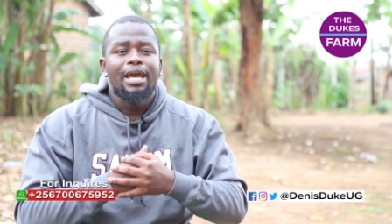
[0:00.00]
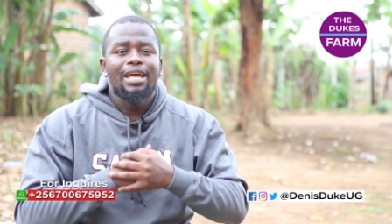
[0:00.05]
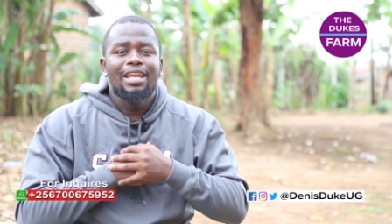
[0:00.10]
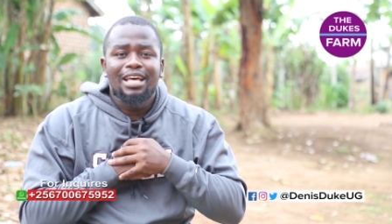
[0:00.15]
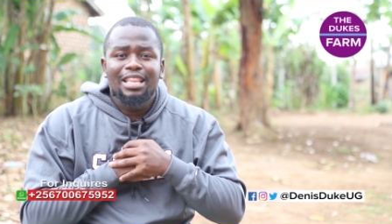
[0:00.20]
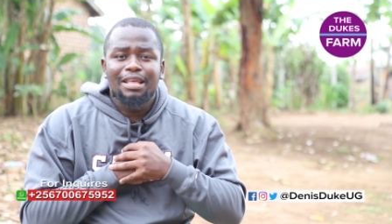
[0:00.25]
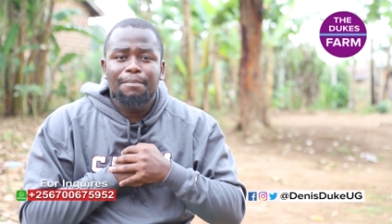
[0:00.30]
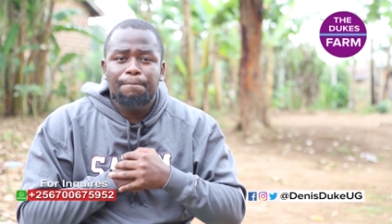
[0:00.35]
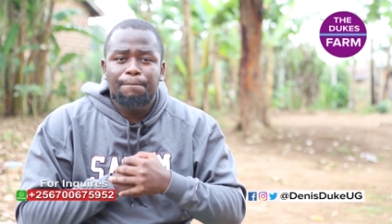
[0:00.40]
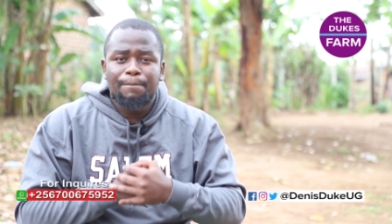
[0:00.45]

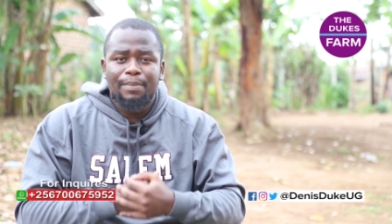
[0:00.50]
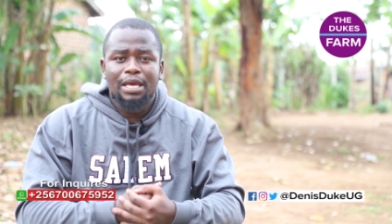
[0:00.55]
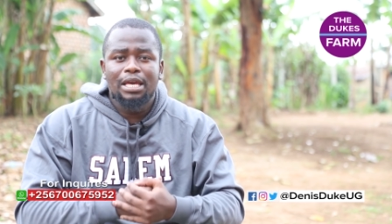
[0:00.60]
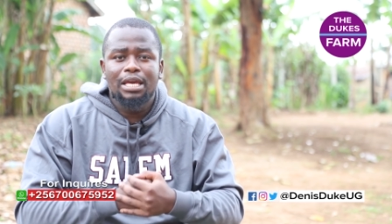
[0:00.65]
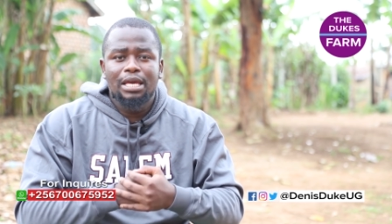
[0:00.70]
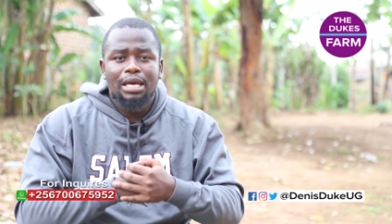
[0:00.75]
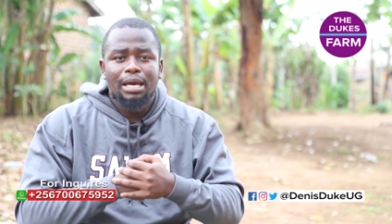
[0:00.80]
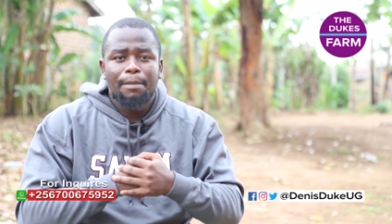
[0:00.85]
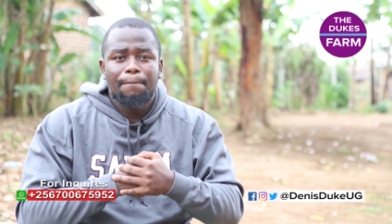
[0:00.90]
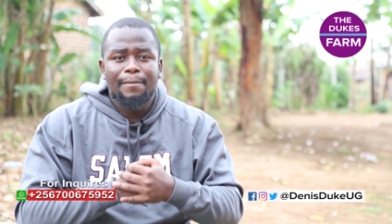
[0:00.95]
Another
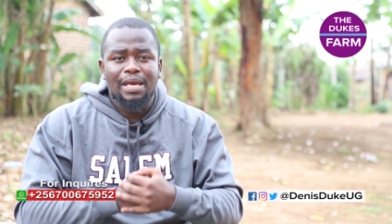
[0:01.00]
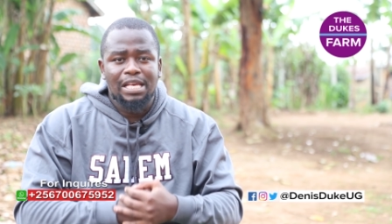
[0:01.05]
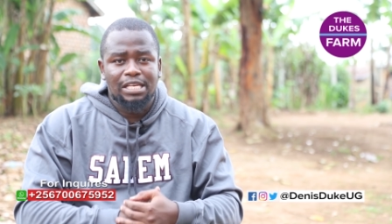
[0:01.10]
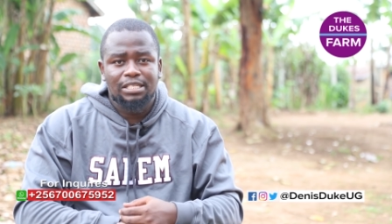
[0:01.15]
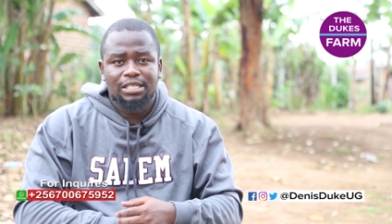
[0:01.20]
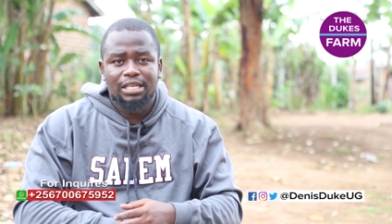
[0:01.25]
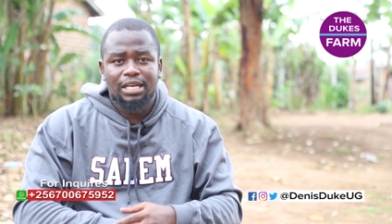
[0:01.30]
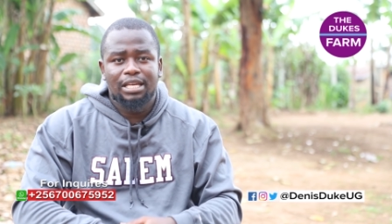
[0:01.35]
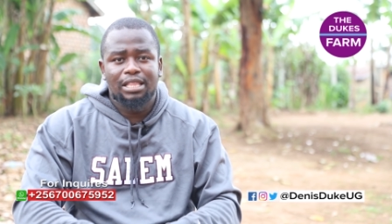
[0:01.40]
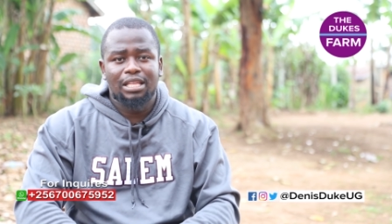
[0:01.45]
big
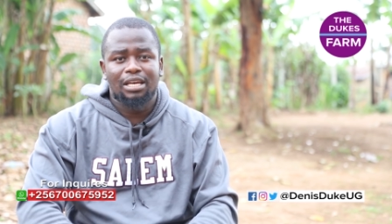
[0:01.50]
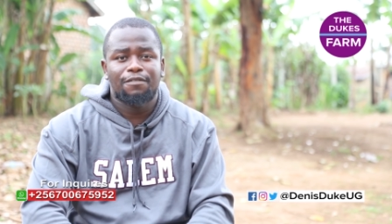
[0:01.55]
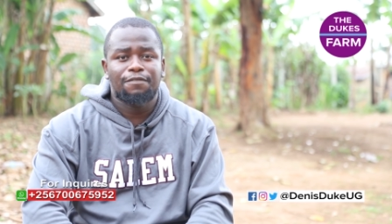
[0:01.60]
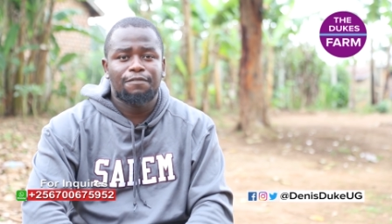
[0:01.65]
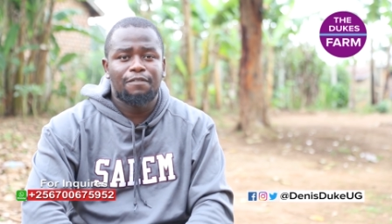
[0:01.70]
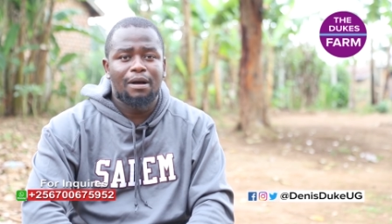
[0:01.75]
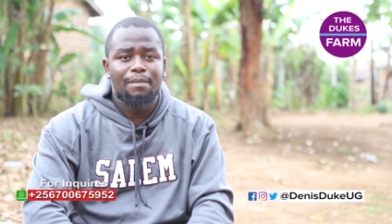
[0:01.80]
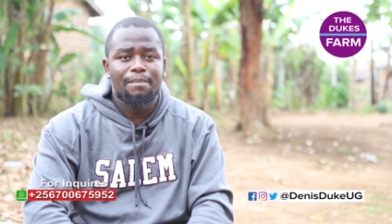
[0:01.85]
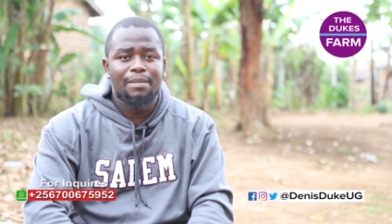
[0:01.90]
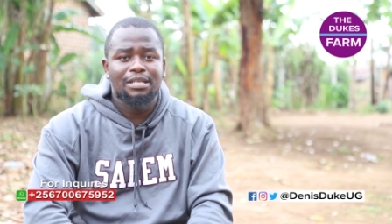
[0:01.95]
mistake that
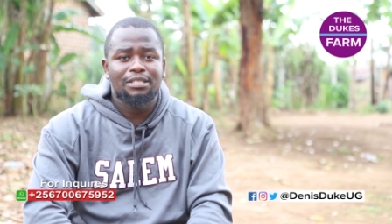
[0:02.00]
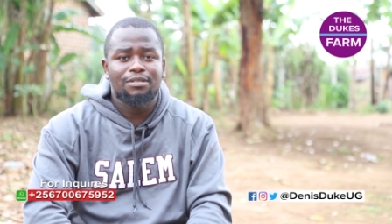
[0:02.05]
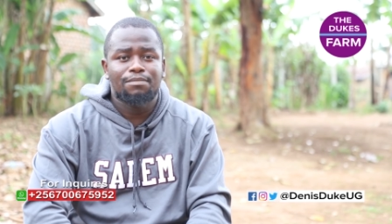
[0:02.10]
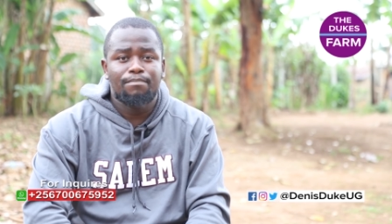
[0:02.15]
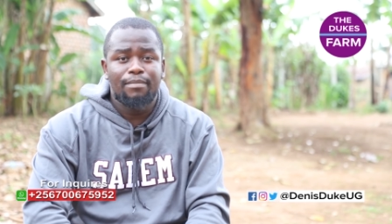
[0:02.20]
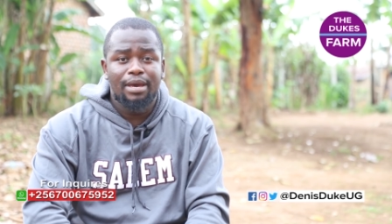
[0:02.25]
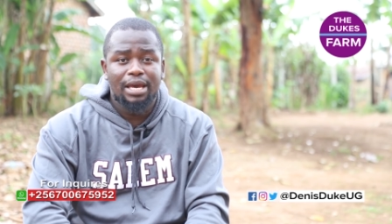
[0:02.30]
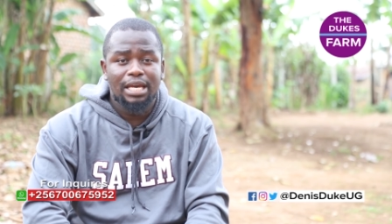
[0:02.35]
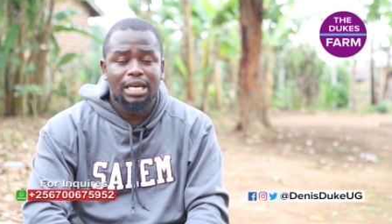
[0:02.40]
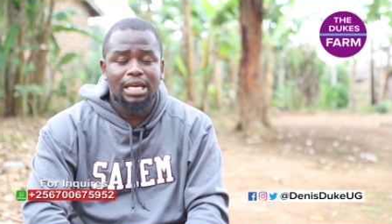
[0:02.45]
farmers
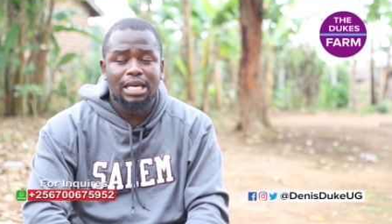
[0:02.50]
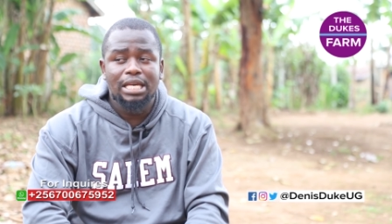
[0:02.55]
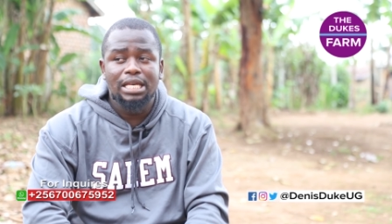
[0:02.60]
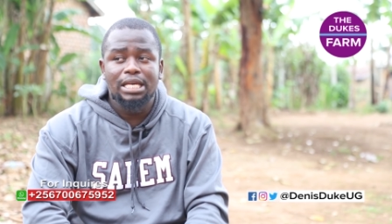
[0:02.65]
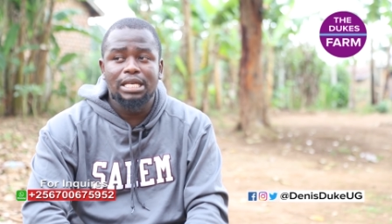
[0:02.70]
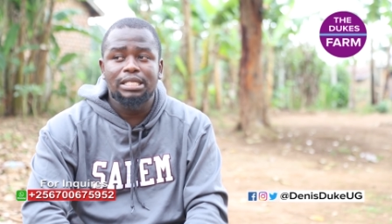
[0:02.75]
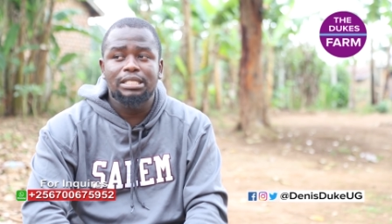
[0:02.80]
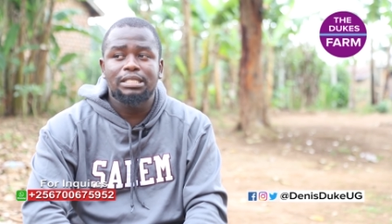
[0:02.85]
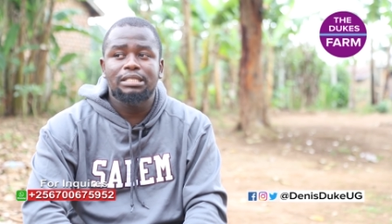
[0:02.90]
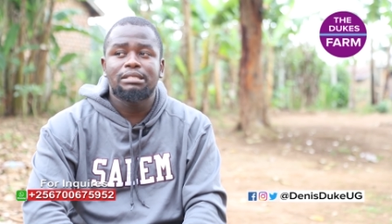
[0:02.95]
make
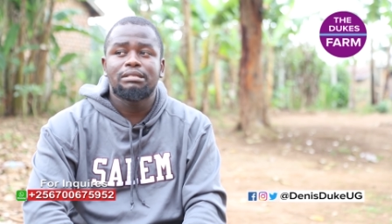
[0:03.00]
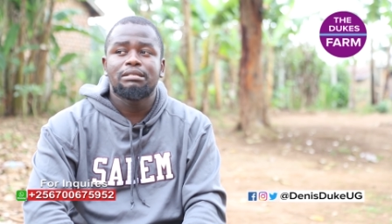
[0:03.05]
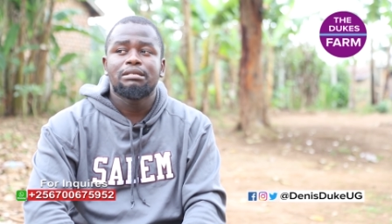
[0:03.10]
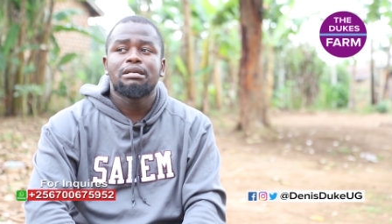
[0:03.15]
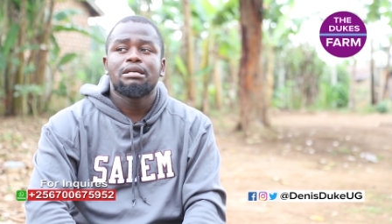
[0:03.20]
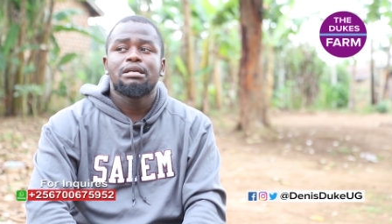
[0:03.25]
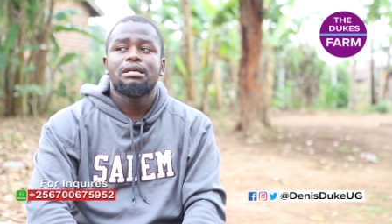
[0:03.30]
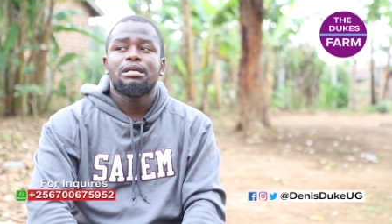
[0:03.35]
is